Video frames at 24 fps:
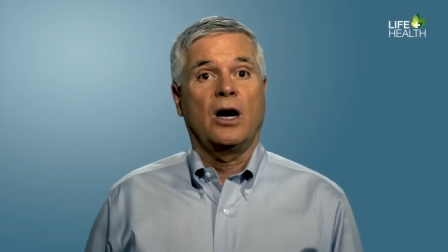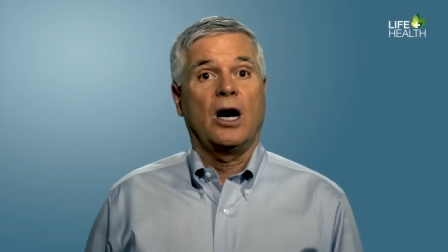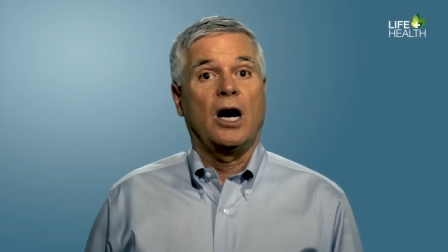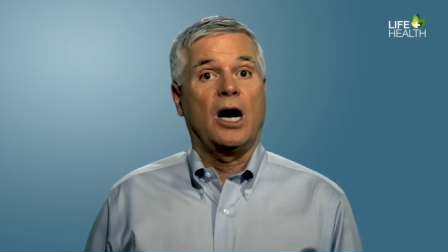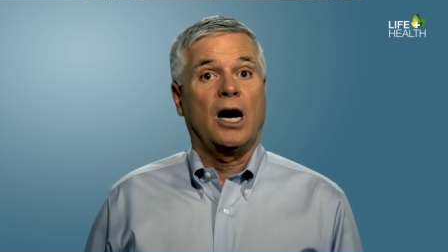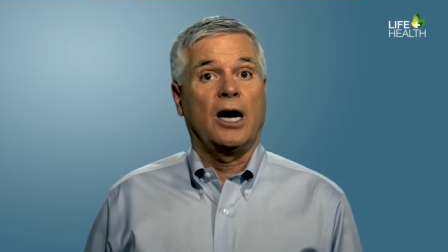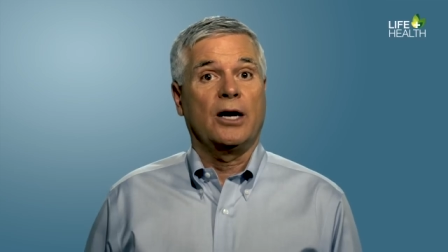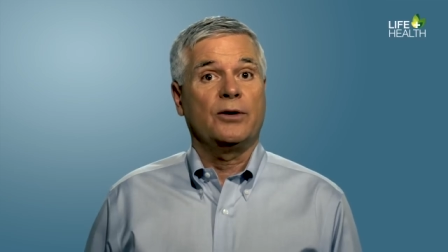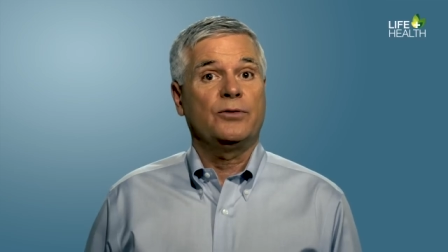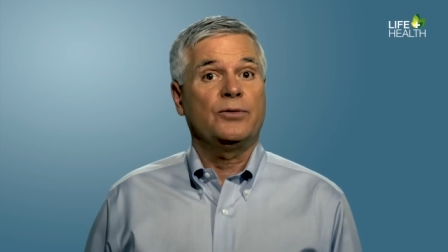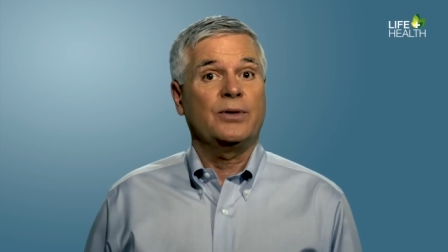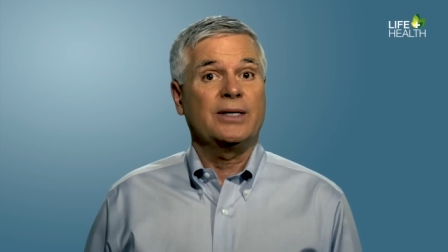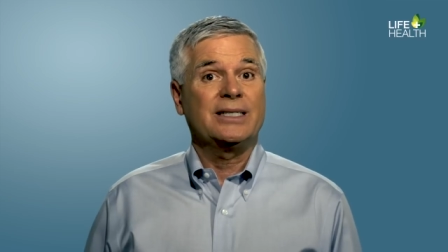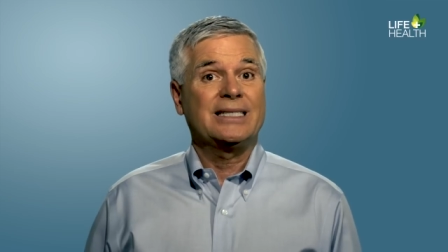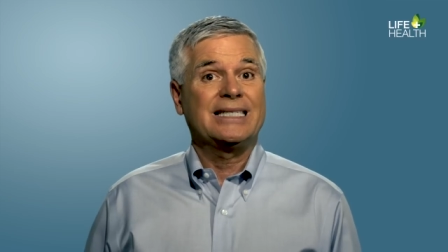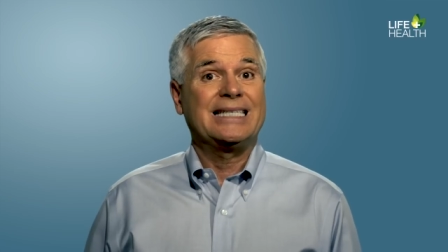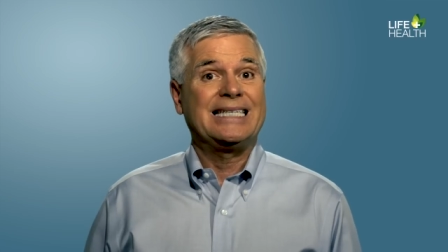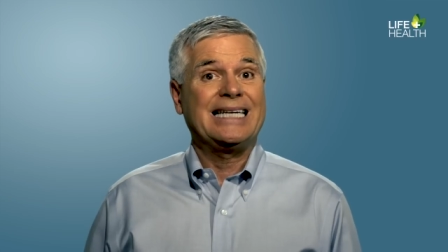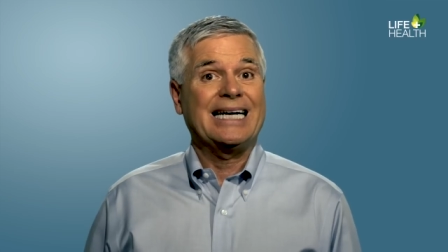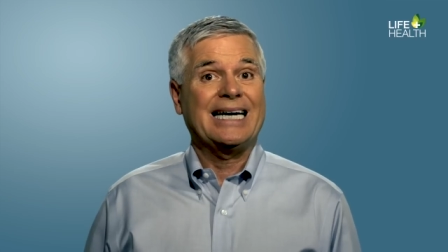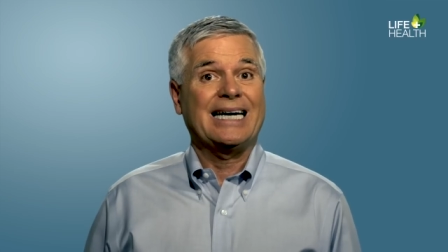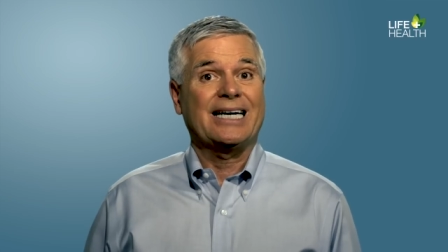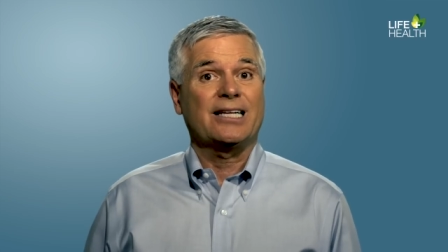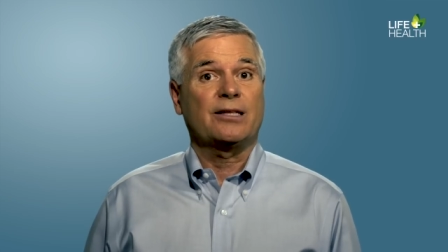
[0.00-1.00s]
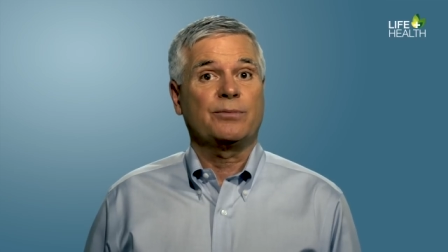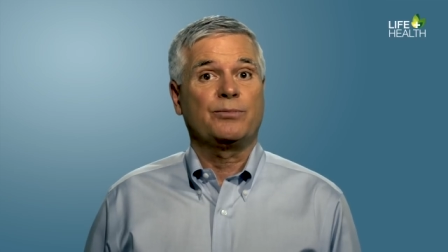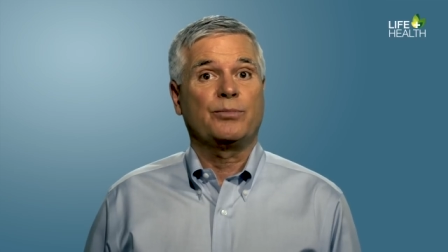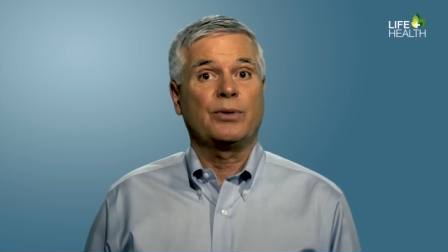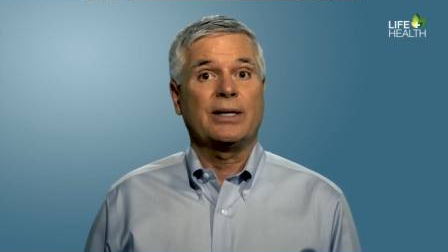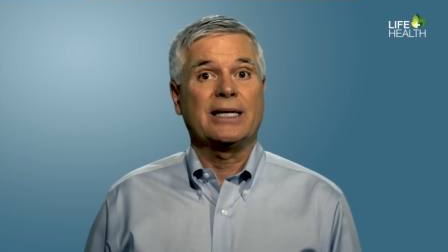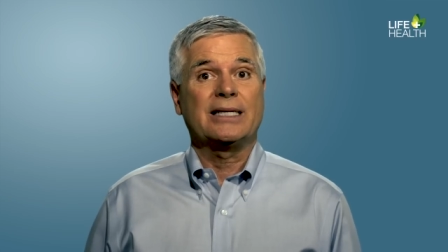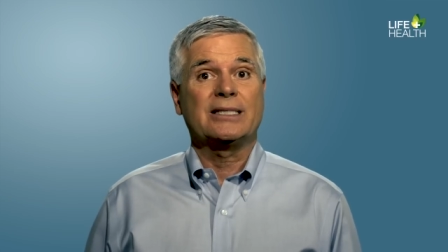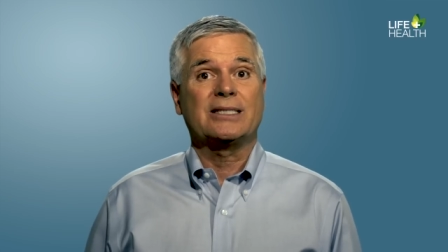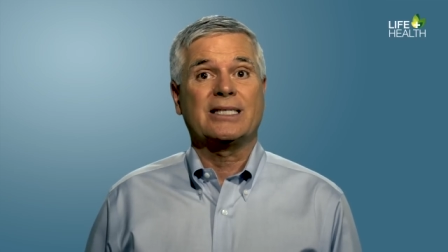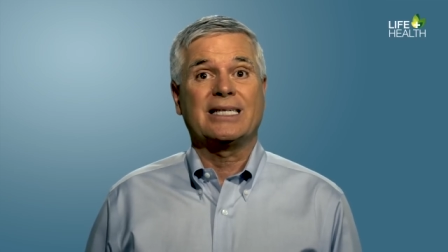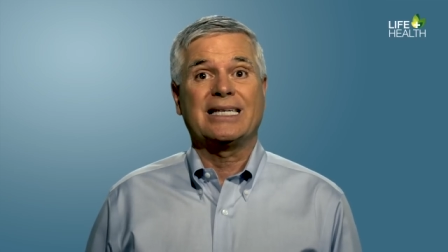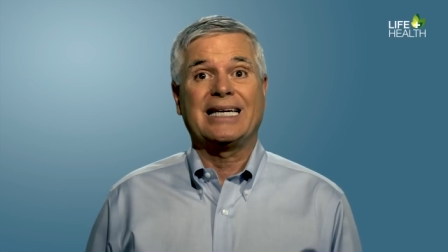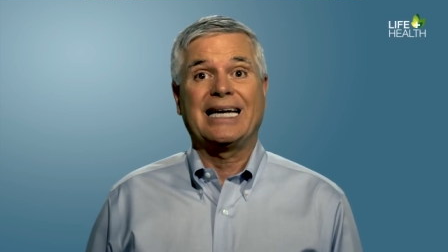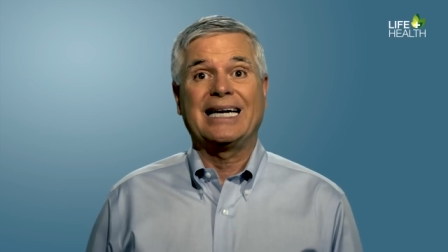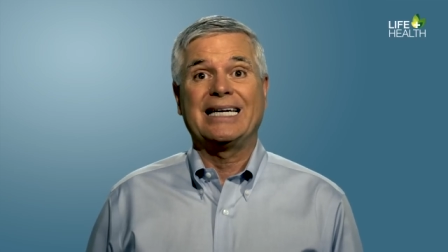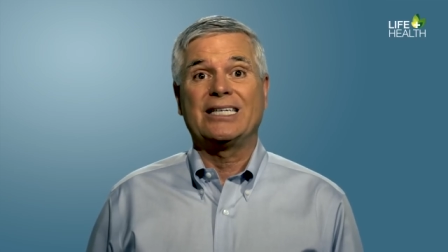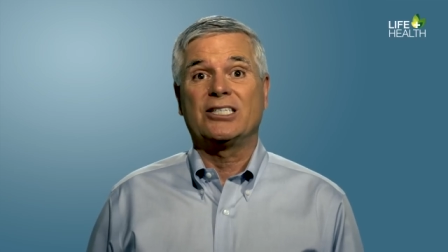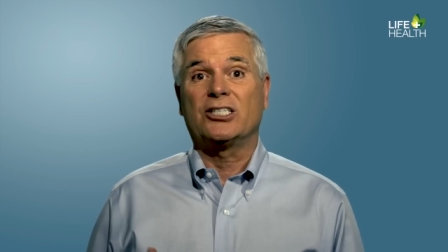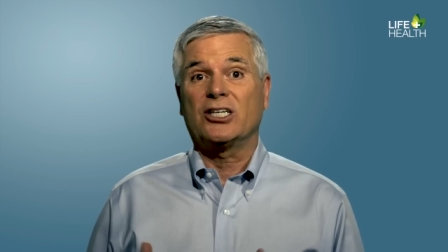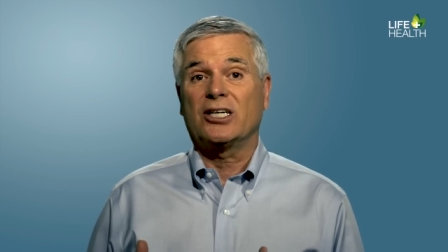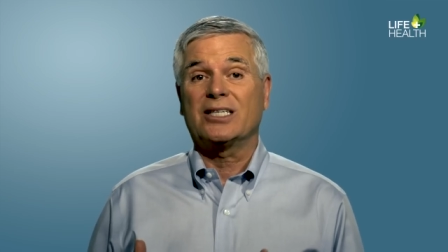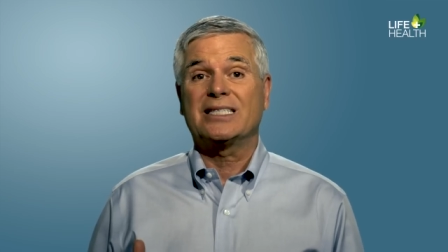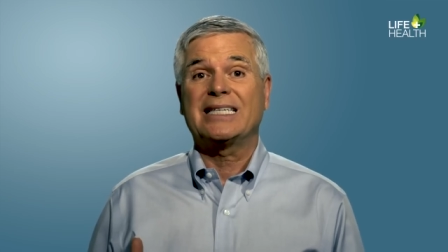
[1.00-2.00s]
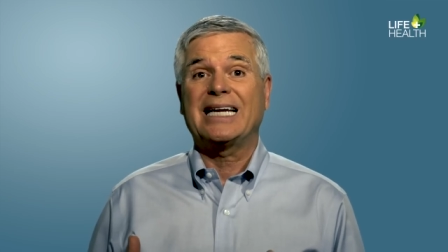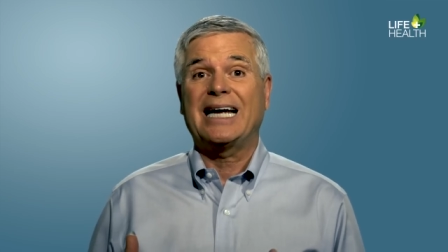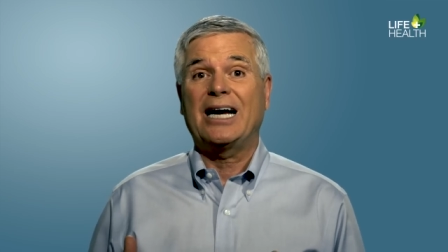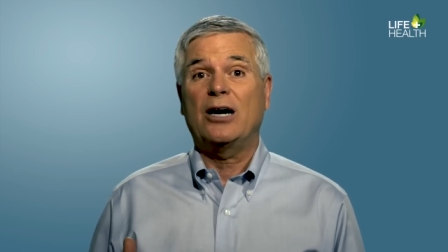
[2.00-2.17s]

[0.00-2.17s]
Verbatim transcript: Audrey's death brings to light just